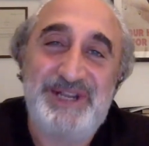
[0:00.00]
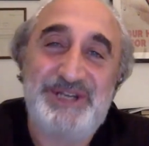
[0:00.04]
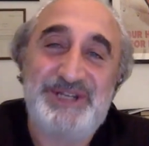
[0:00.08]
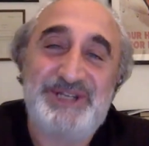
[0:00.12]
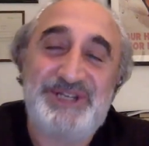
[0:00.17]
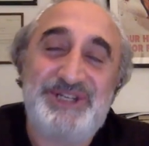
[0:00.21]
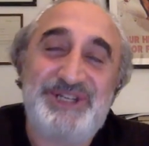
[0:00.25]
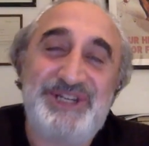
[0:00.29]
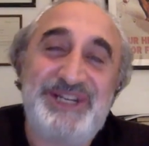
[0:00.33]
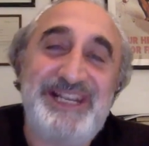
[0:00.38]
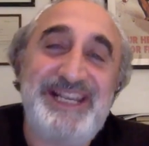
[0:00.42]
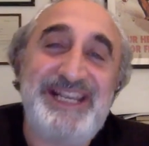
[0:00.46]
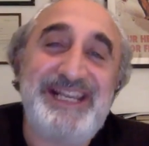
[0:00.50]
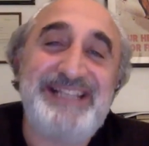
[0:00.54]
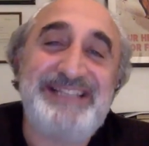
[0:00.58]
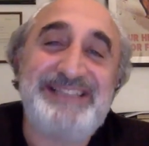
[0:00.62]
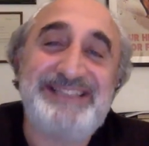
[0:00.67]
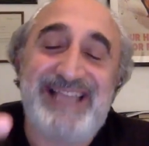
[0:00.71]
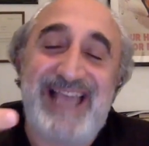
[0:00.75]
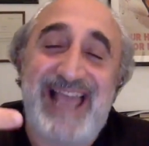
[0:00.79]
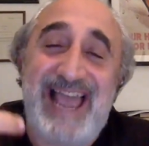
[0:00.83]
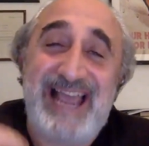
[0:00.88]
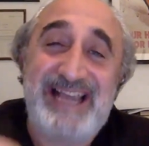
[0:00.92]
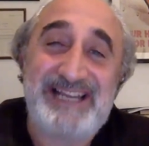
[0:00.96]
She
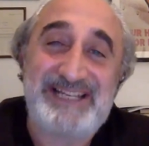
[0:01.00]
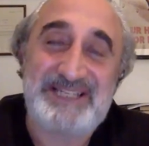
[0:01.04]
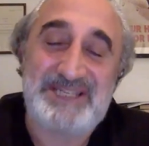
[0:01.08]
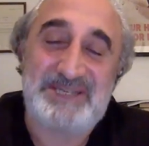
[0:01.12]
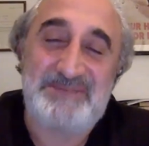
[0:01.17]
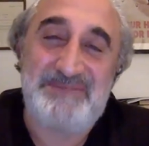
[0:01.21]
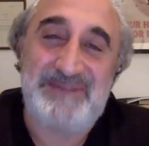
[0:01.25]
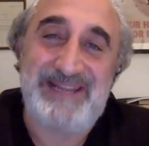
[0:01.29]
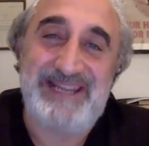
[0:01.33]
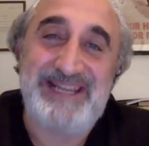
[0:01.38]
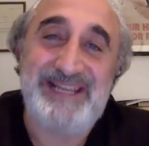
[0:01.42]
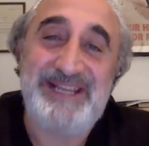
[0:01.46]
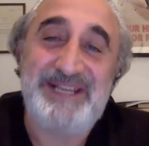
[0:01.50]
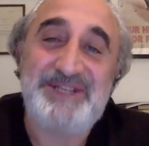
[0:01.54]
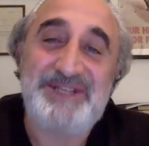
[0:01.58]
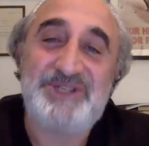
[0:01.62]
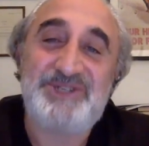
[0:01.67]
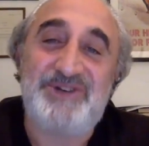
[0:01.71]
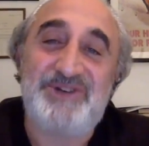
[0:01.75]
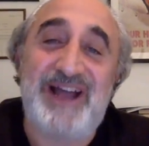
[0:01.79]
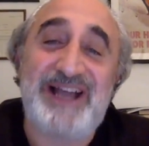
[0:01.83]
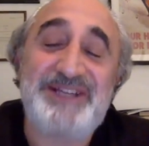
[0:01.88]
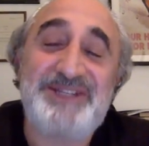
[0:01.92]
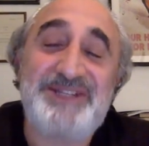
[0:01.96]
attacks me,
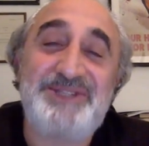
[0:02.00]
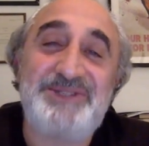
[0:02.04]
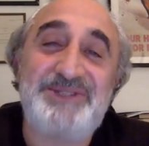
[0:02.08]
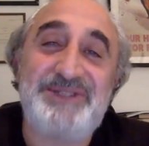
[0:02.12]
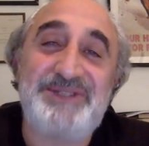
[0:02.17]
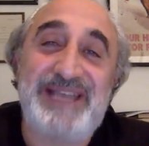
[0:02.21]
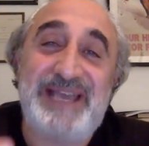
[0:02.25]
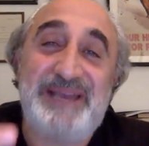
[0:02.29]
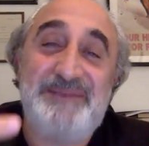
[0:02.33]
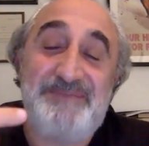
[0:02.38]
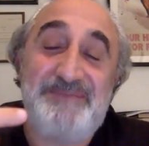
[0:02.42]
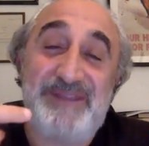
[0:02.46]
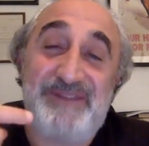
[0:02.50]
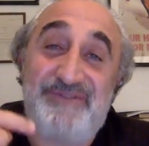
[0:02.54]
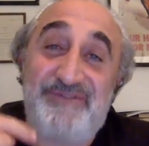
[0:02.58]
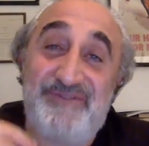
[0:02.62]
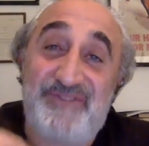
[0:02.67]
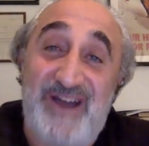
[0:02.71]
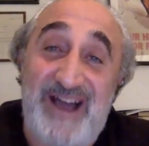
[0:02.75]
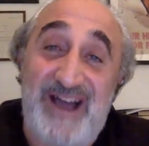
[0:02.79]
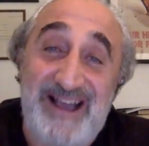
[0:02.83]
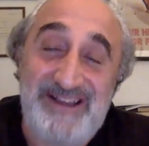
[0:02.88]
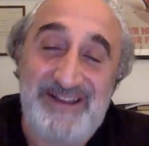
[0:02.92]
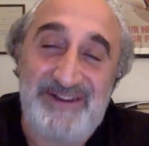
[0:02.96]
tries to get me
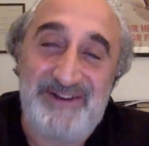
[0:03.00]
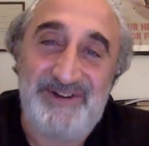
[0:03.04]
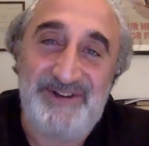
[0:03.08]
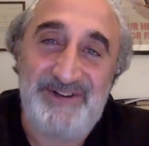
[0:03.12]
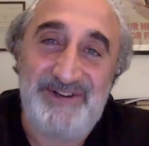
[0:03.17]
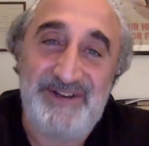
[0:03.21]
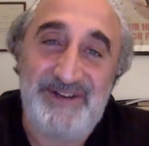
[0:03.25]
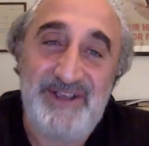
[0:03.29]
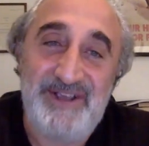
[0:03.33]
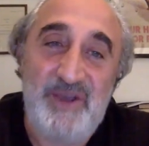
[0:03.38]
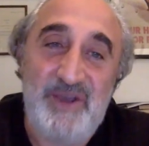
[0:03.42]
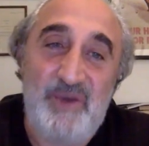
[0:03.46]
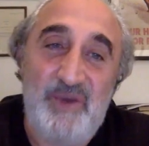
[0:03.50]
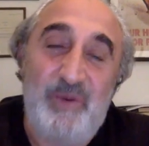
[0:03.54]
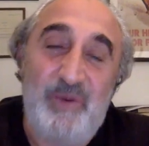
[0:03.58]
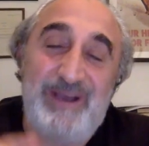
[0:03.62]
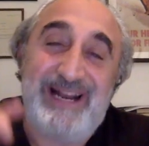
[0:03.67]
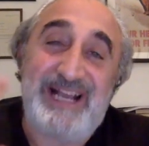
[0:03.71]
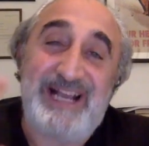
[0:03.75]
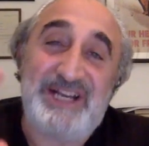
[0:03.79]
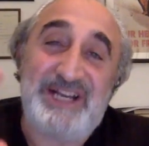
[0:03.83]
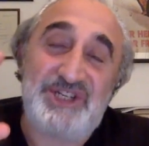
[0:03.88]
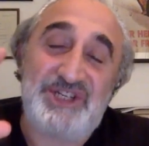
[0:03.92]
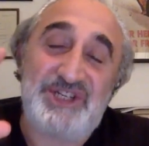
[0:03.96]
fired.
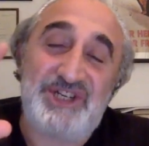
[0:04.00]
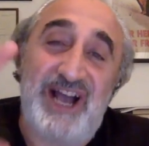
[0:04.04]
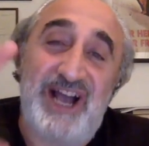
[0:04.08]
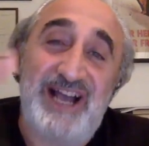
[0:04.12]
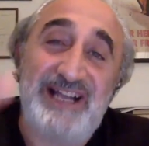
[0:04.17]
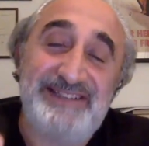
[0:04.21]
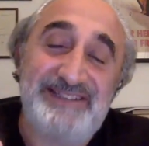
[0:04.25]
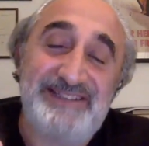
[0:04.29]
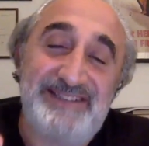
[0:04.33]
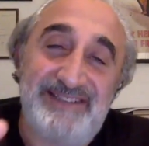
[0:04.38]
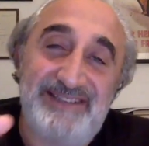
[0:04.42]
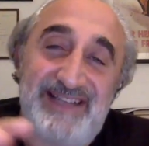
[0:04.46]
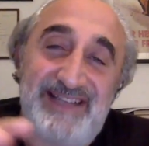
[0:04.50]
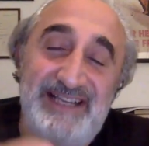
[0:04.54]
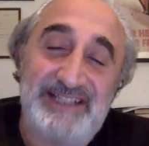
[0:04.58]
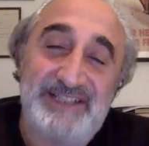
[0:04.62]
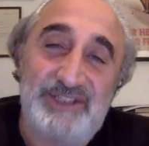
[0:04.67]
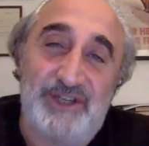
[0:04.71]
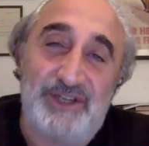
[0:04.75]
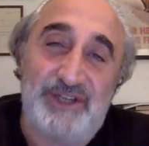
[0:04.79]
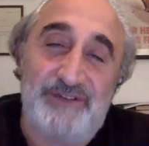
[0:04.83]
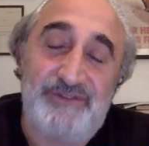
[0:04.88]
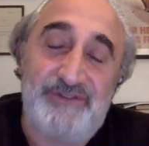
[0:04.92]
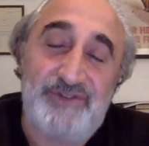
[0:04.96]
When I shine the
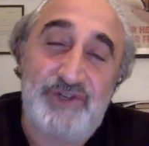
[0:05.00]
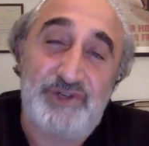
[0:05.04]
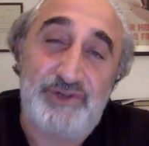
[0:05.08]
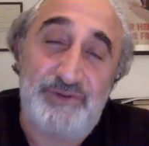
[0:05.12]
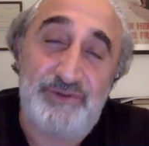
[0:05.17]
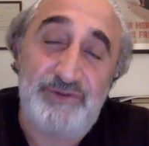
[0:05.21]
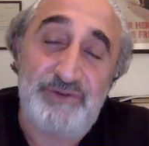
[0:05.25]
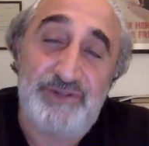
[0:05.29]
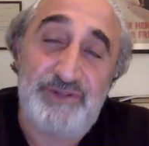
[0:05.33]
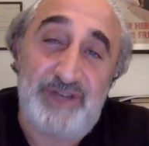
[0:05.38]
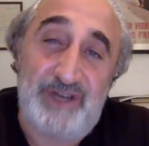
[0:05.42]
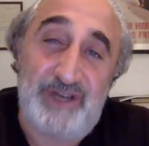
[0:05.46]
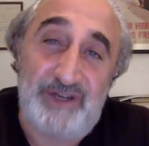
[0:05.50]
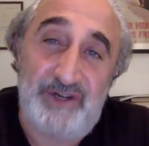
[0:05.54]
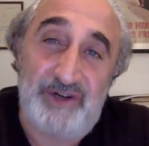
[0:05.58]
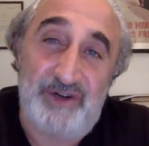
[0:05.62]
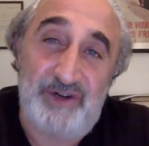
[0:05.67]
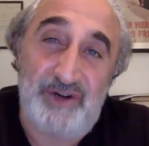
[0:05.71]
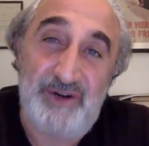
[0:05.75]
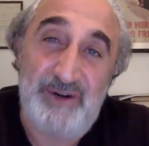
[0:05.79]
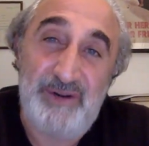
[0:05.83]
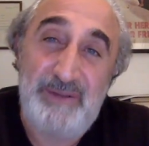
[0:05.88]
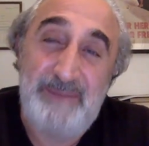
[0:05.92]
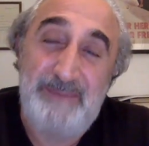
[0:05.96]
light of truth on
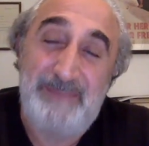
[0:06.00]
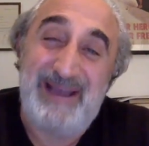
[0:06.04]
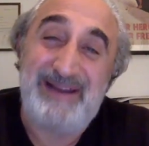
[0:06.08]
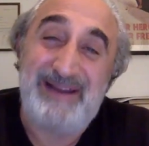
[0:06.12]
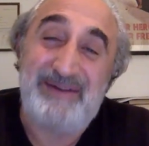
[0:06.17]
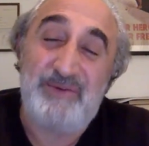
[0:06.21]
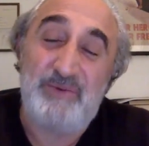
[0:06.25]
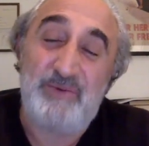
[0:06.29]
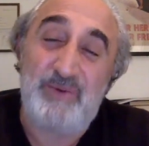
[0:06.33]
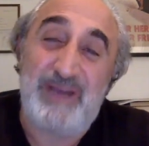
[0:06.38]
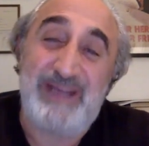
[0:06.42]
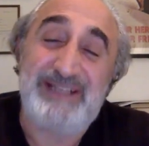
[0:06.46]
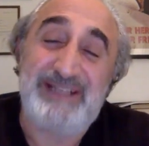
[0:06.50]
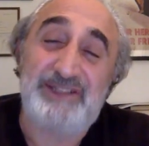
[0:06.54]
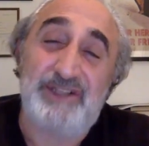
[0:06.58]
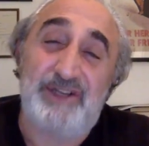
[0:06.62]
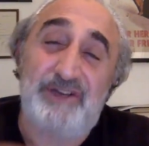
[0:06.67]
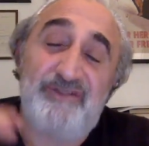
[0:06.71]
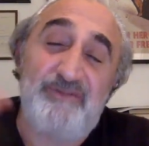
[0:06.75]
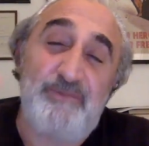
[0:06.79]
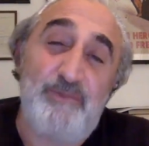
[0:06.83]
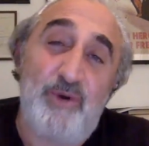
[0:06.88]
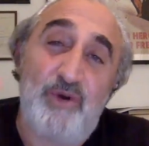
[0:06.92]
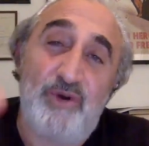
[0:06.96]
her, my right
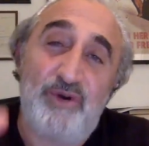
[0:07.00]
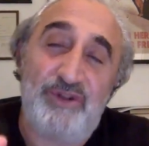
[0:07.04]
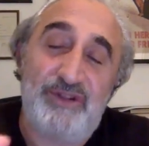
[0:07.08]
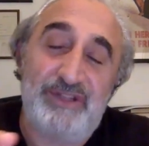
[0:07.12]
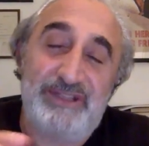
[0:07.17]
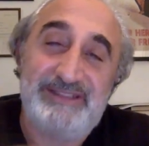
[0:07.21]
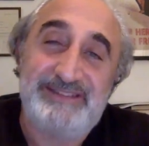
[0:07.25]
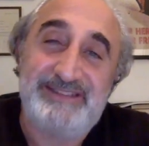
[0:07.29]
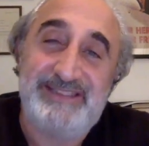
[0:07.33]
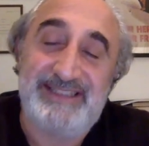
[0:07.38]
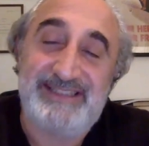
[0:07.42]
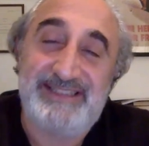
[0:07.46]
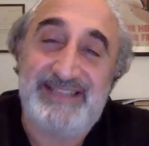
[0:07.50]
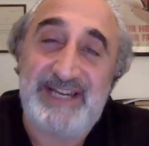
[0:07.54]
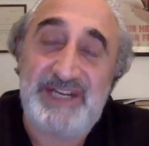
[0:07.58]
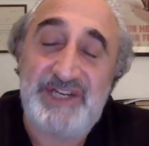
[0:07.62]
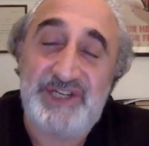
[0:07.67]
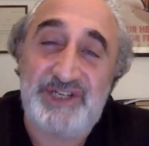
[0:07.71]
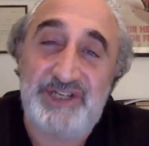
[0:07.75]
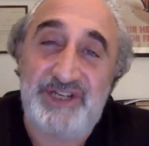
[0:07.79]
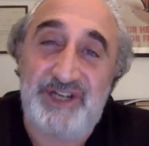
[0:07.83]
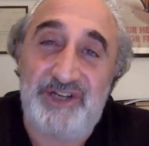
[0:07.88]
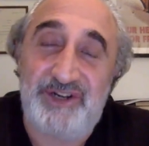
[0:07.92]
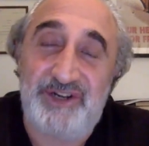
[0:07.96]
of moral
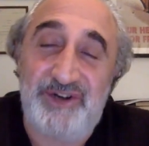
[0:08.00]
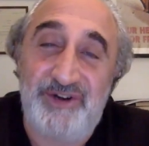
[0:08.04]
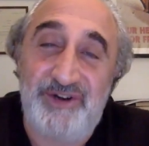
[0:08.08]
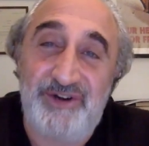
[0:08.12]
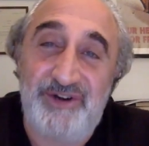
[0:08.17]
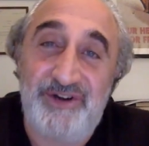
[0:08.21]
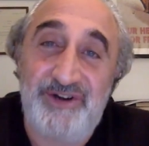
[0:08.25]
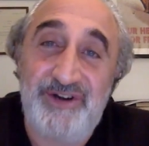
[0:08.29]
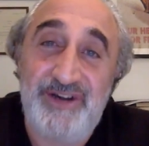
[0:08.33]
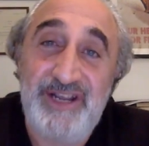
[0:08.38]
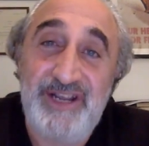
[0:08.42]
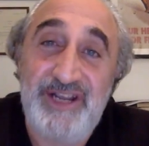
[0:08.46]
indignation on her,